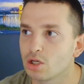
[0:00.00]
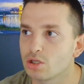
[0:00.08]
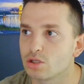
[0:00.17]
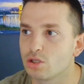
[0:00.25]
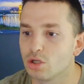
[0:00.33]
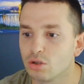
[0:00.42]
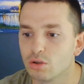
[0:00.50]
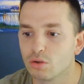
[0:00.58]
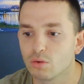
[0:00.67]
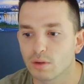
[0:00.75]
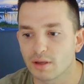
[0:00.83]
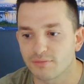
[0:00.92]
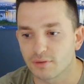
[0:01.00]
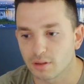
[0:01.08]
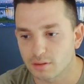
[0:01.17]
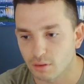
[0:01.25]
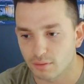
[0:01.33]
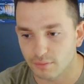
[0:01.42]
Do you,
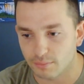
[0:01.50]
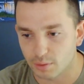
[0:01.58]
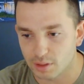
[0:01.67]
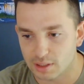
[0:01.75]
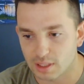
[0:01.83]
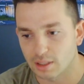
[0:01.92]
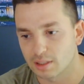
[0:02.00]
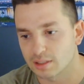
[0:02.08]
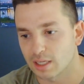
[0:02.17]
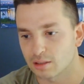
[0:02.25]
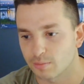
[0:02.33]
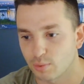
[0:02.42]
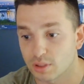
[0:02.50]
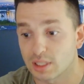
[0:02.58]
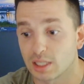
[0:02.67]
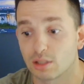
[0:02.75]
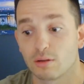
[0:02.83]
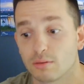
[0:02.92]
with the intent to
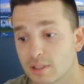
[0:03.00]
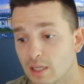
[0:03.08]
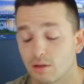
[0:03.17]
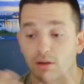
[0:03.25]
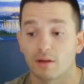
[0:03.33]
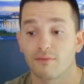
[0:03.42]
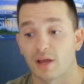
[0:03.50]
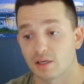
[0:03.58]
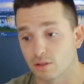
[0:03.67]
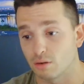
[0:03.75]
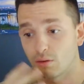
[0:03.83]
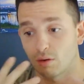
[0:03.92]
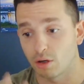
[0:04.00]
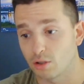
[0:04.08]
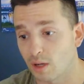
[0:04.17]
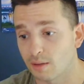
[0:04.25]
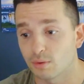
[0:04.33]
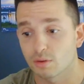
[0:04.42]
proceed, you say you're conventional. Are you
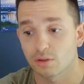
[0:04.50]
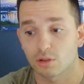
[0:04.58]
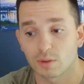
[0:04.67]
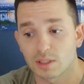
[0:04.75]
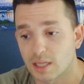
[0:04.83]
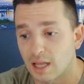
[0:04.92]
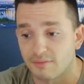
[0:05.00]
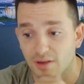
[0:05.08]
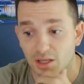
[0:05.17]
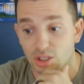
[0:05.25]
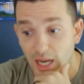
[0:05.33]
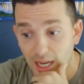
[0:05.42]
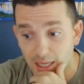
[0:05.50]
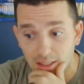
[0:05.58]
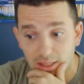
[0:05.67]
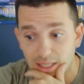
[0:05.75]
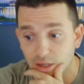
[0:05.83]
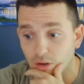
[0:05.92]
able to switch to FHA
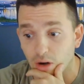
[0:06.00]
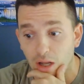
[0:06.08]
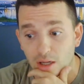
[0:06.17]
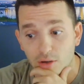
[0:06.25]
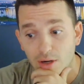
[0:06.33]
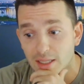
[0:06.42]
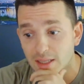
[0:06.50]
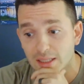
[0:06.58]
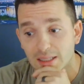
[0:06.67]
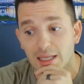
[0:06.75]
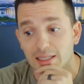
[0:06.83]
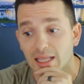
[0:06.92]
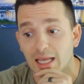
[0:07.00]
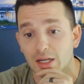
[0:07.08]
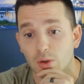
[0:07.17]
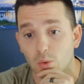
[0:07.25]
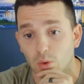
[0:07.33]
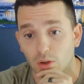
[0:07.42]
later on or anything like that,
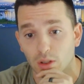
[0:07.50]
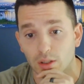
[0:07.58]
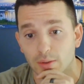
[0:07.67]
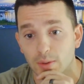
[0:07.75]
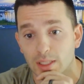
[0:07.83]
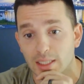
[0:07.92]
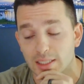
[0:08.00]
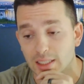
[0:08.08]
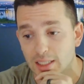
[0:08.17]
or does that